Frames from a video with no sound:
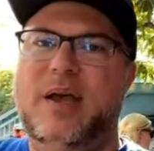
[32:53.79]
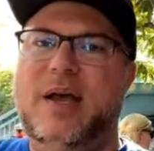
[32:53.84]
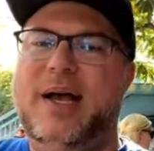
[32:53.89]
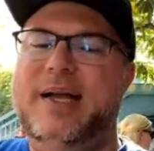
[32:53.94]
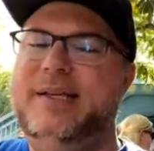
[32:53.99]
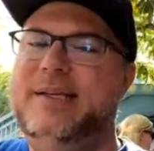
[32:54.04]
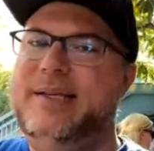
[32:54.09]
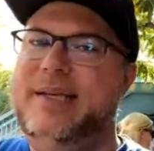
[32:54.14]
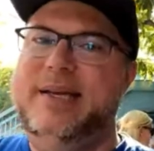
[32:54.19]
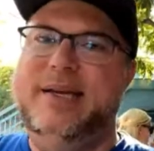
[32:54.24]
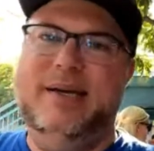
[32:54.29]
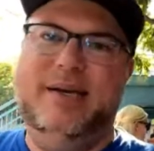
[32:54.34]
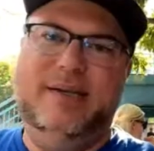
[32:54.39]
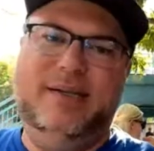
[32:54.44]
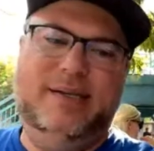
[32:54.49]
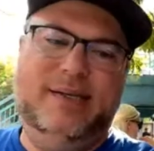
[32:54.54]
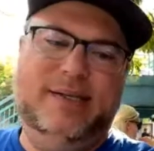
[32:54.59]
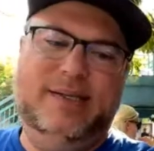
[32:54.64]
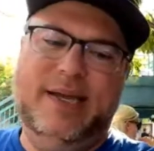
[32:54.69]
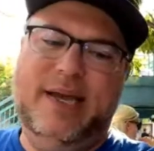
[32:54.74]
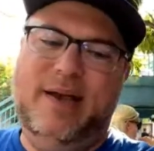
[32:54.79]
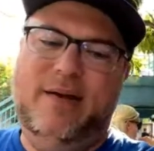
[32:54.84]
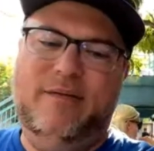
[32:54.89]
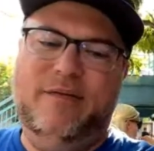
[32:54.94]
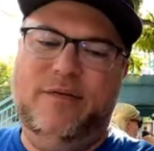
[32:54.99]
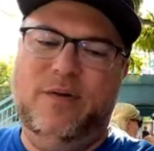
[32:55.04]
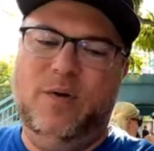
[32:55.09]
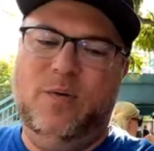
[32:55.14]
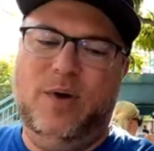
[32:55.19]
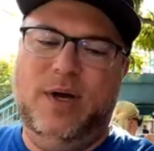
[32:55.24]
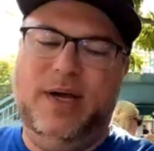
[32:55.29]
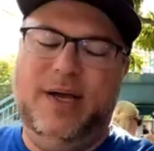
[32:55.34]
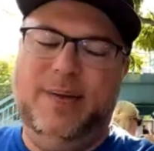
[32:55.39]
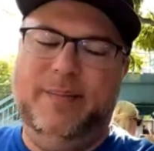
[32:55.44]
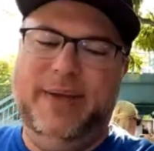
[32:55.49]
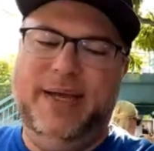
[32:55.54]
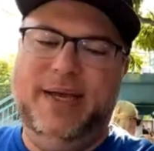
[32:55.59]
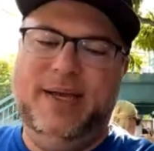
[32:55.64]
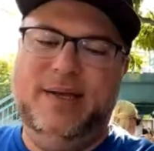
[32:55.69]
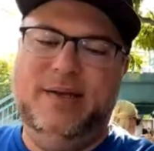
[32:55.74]
I just needed to sit down for a while,
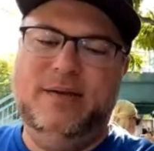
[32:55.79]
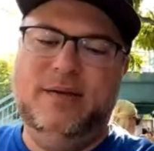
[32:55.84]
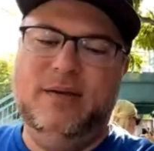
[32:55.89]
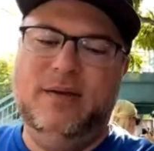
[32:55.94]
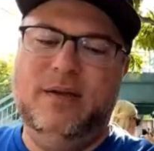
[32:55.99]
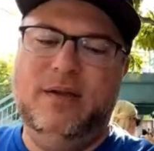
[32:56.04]
man.